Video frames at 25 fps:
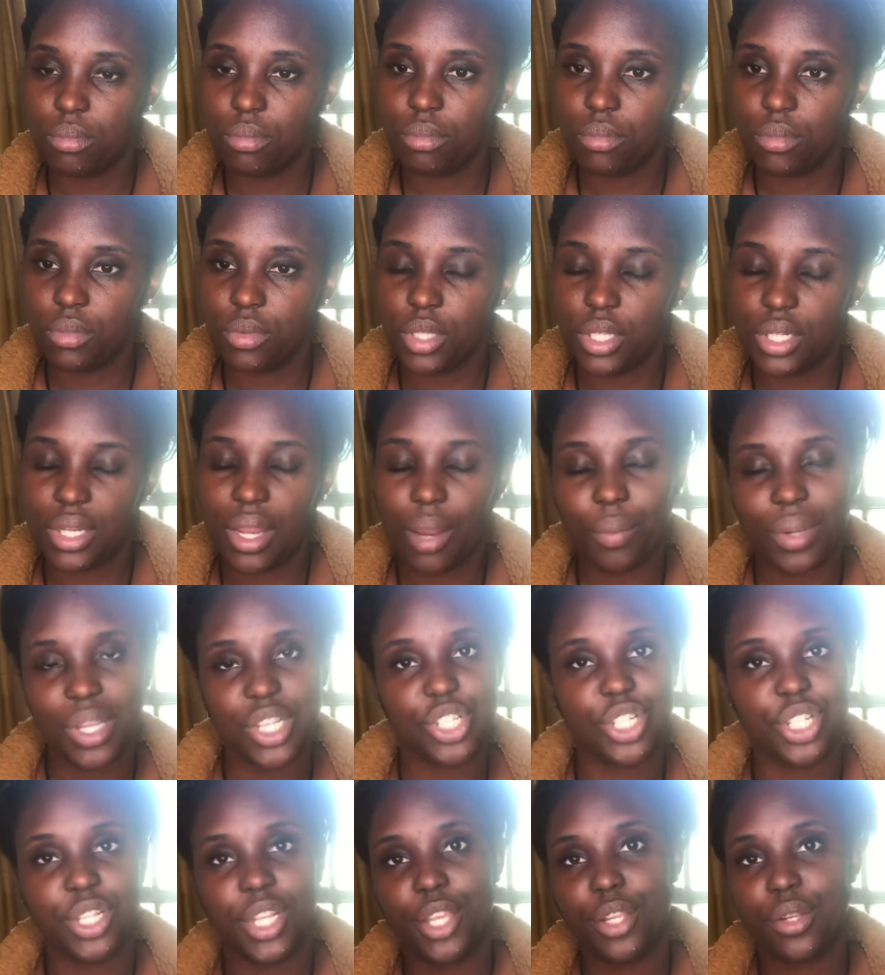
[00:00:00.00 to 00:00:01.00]
the
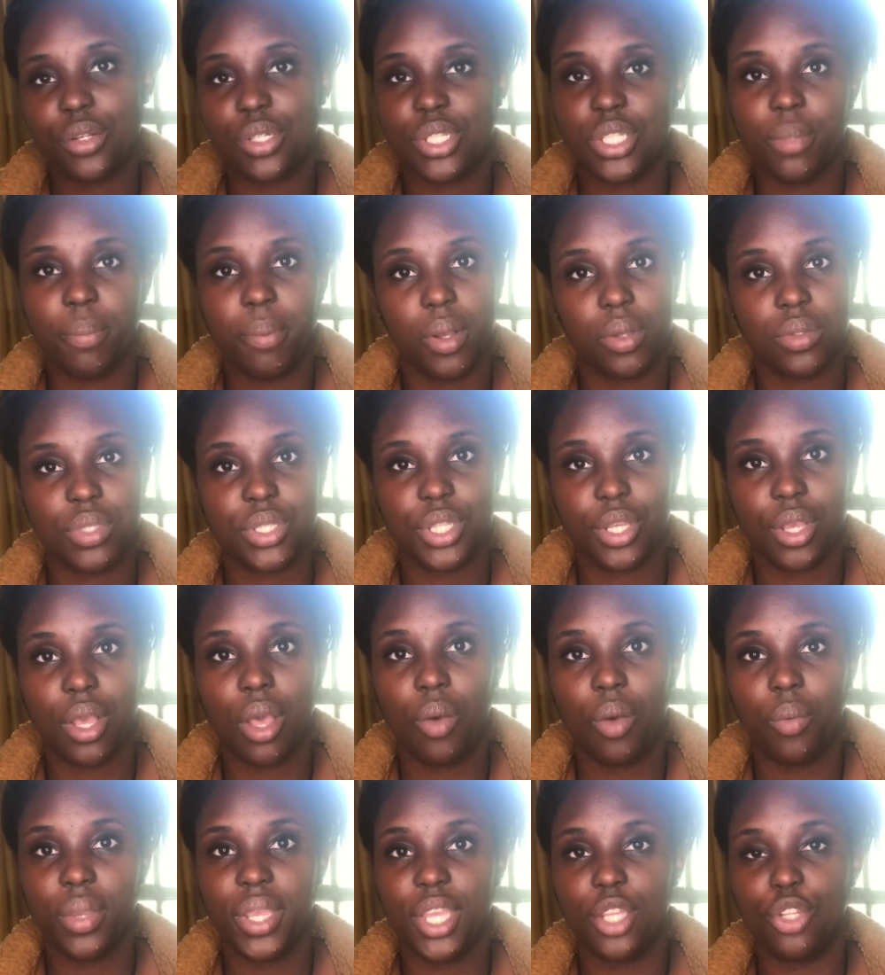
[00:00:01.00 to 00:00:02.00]
direction that you're supposed to
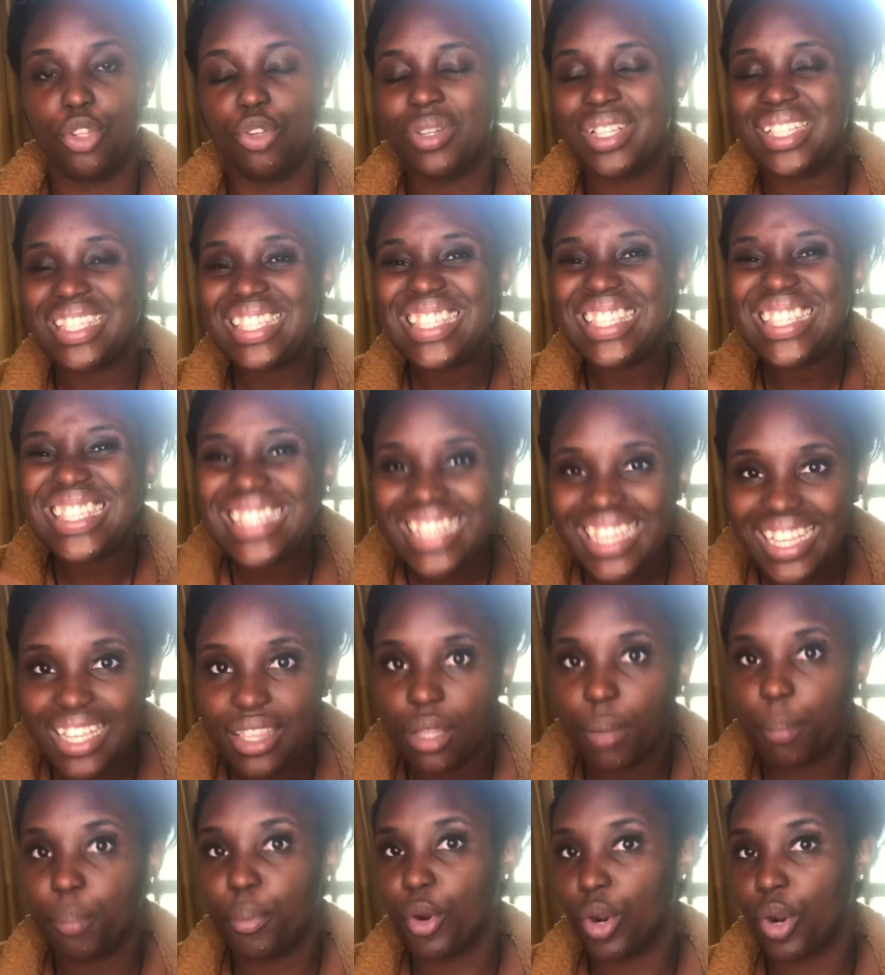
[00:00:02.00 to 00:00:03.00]
go in. You can see
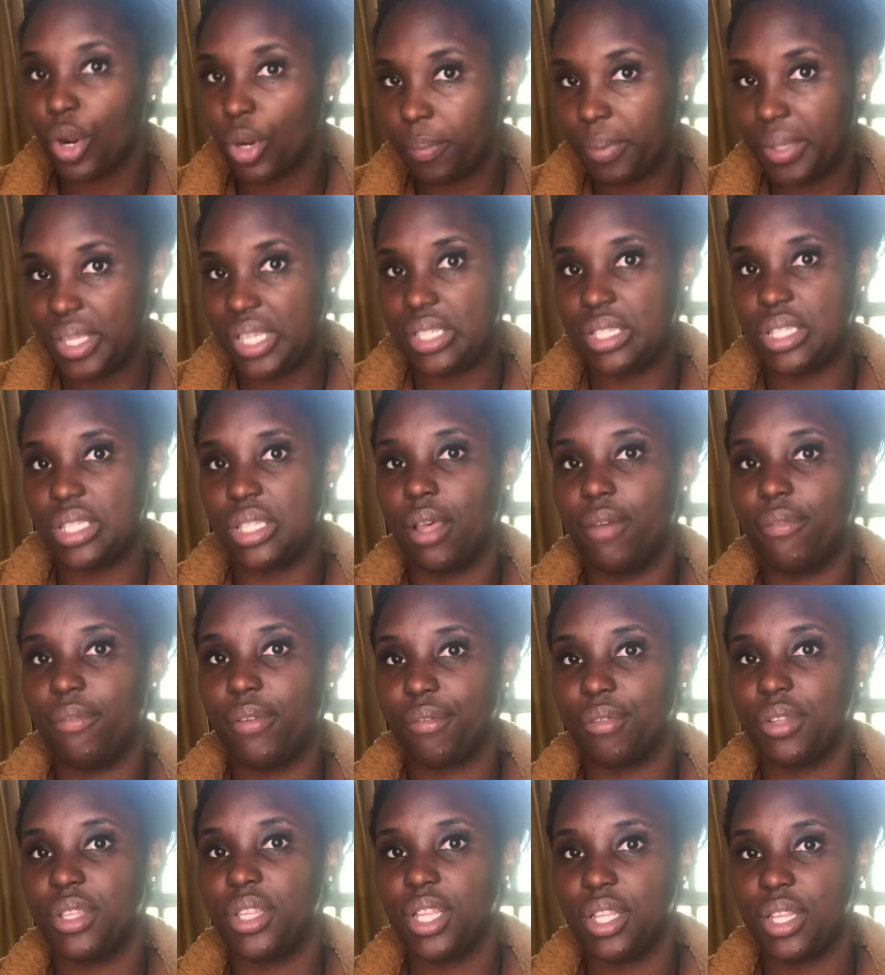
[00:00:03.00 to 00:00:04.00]
the purpose of
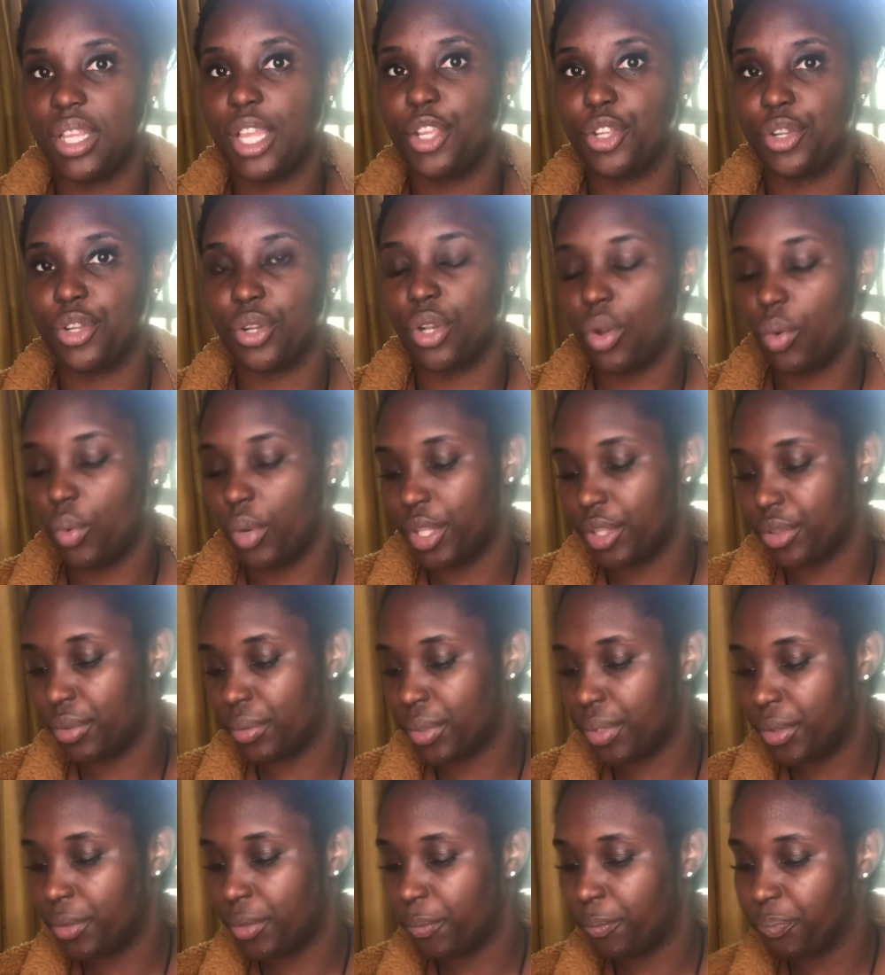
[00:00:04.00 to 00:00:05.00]
everything that you're going
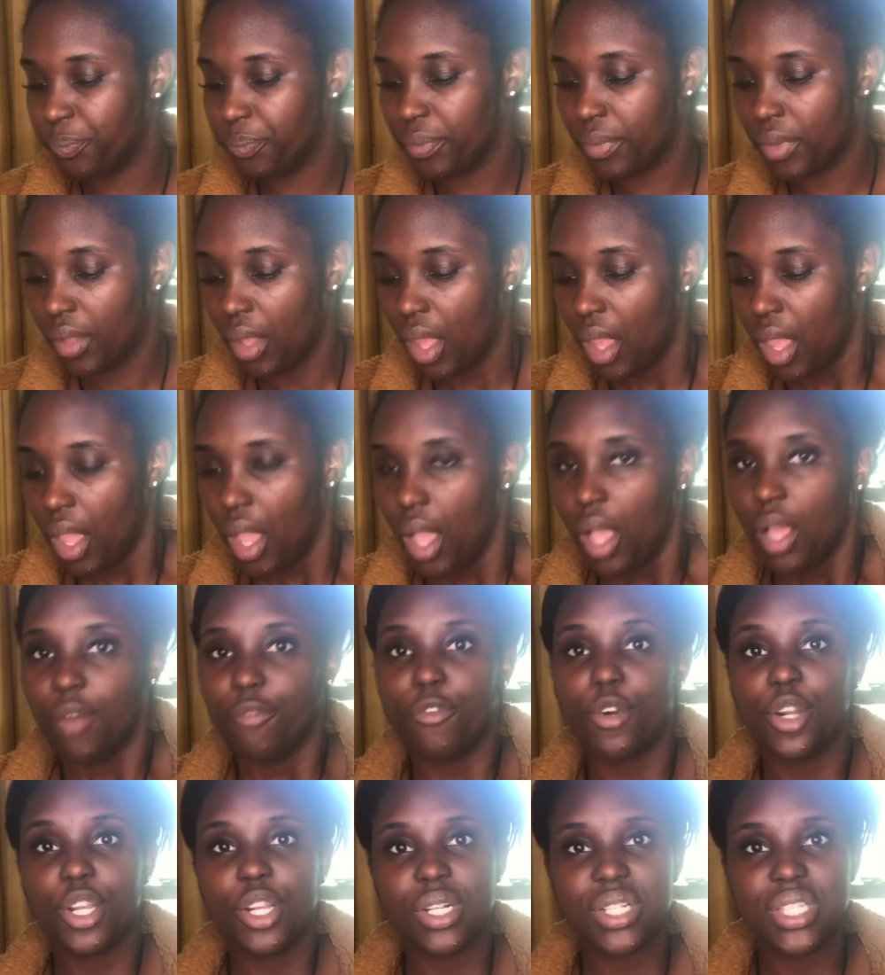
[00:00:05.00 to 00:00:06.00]
through.
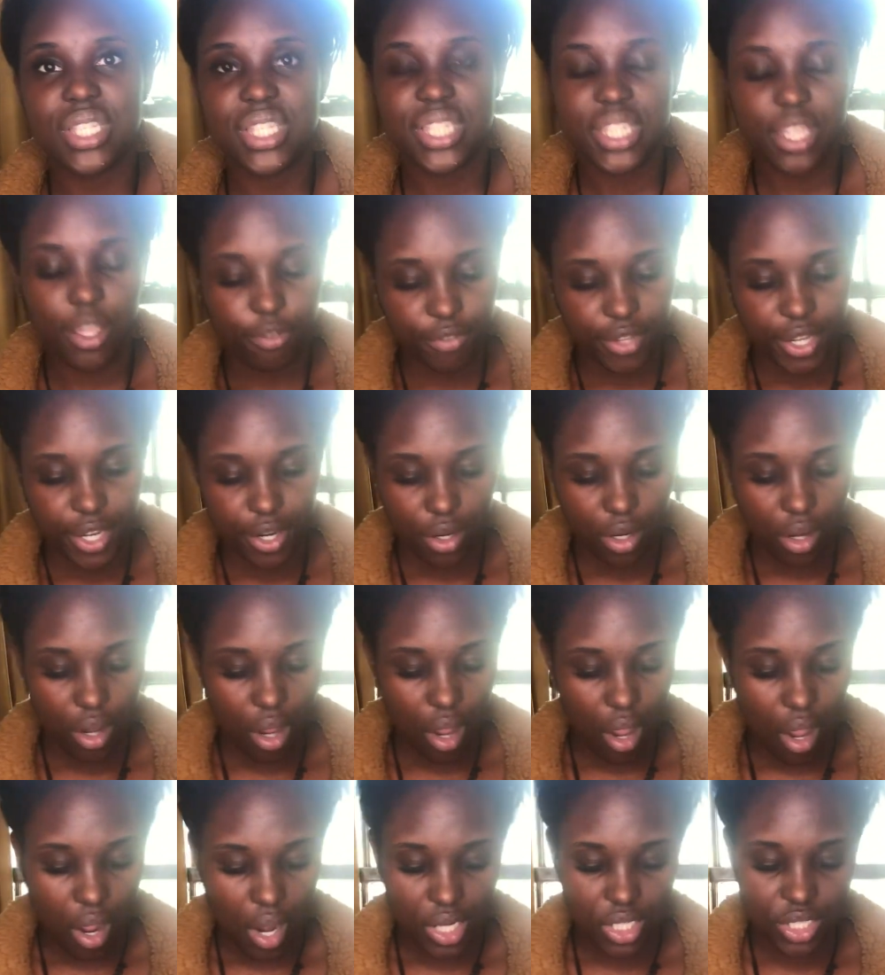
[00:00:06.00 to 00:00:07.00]
For your self-care
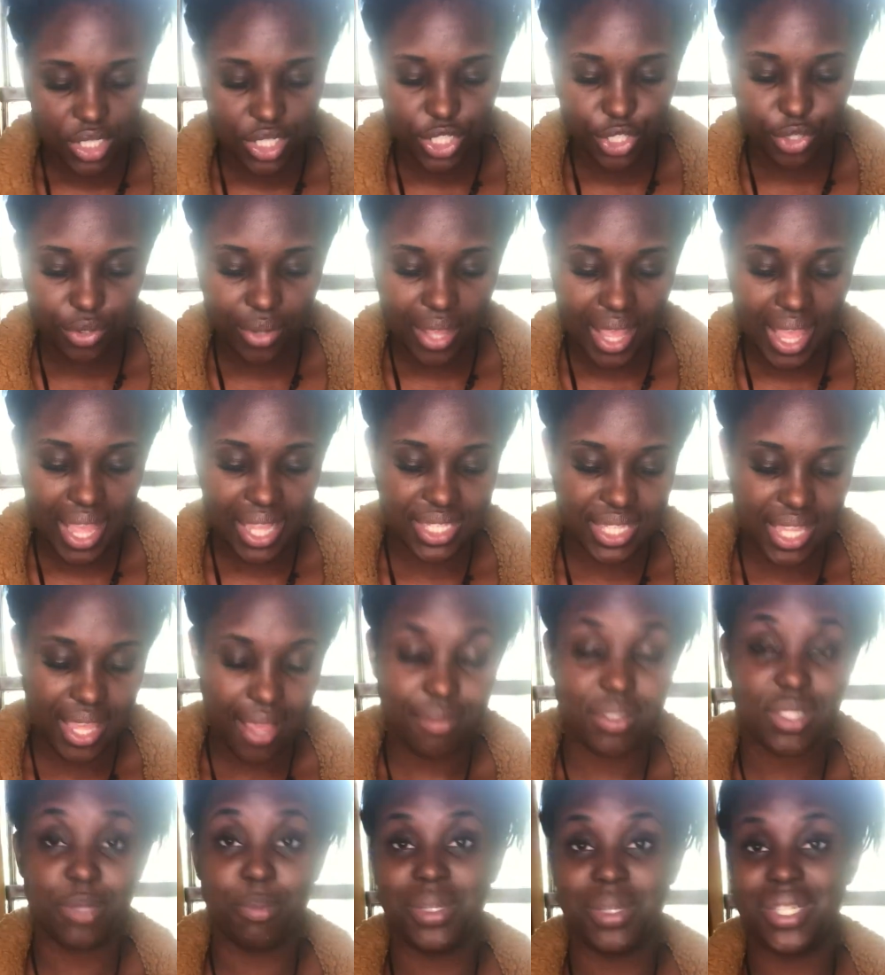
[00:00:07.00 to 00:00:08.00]
cards, you guys
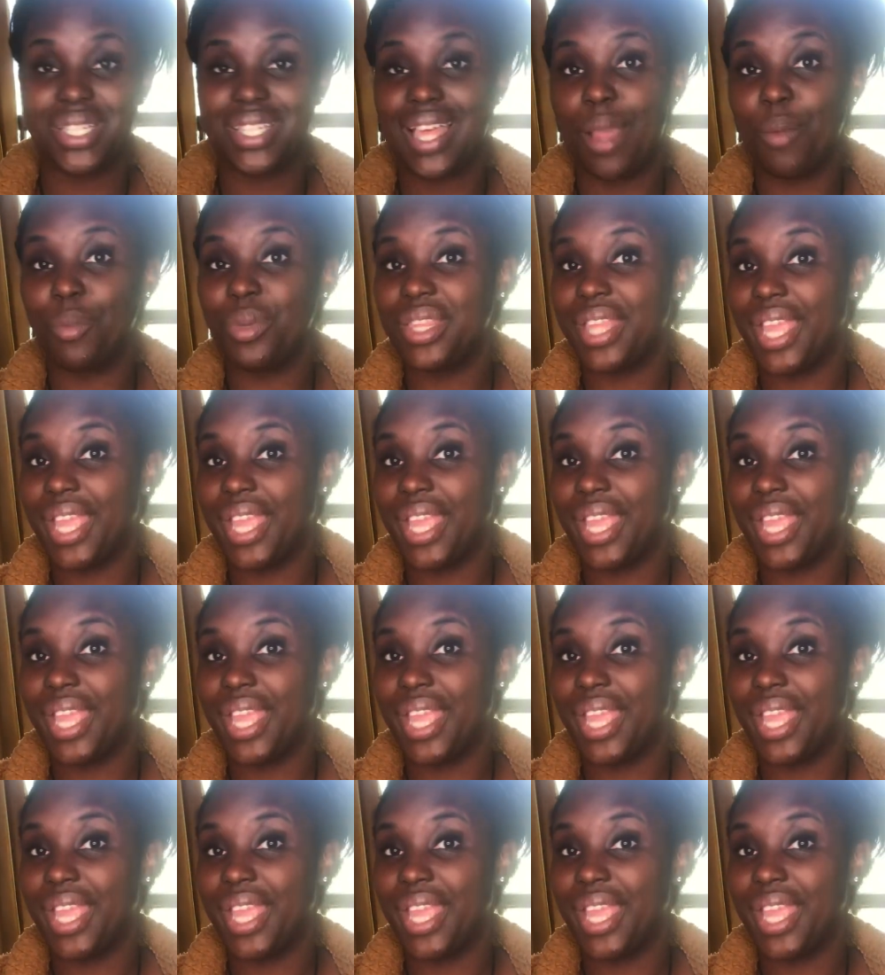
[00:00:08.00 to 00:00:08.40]
have spend time with